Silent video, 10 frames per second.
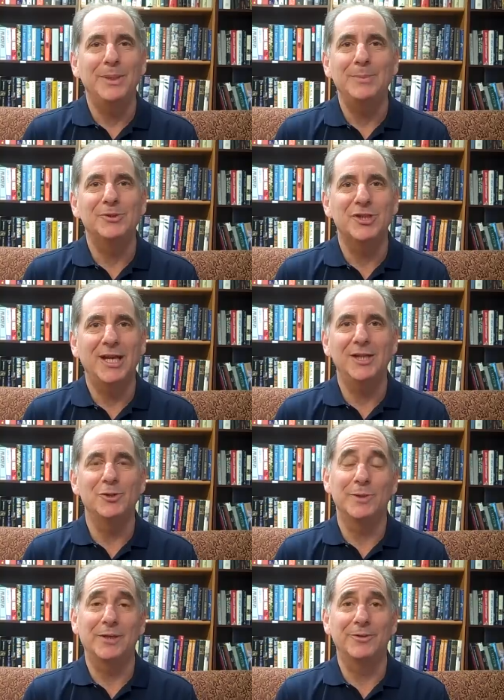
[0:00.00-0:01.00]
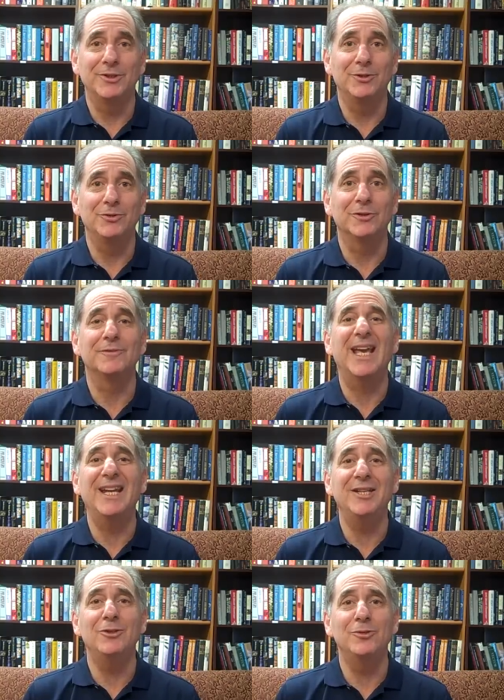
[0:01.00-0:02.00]
People change without the use of
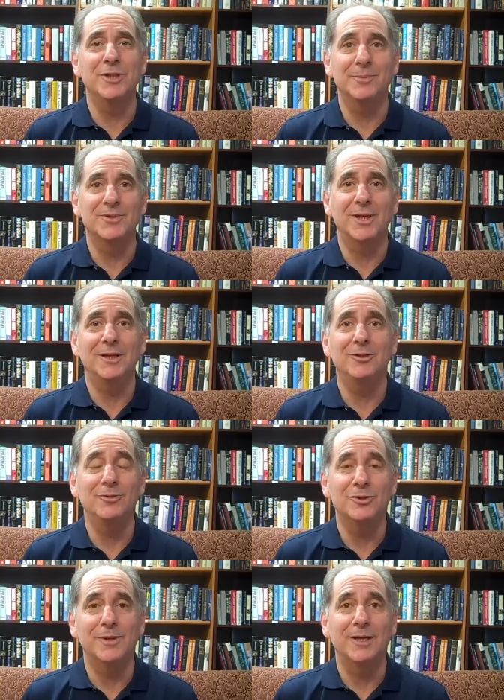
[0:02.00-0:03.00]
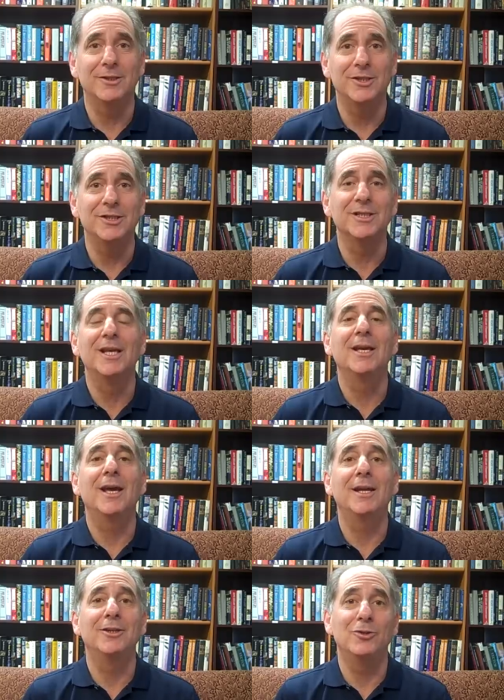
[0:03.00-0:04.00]
any new tips, any new strategies,
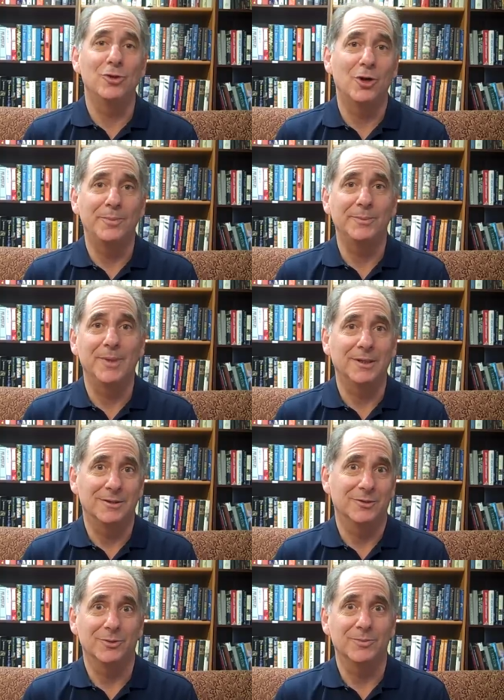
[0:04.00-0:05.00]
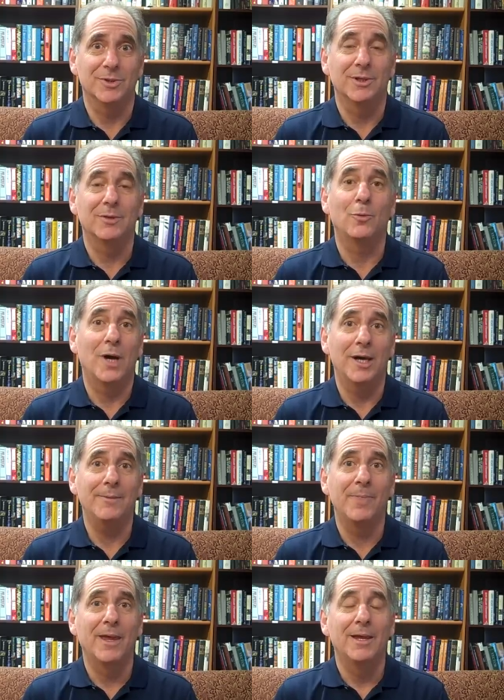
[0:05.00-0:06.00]
any new coping mechanisms. Why?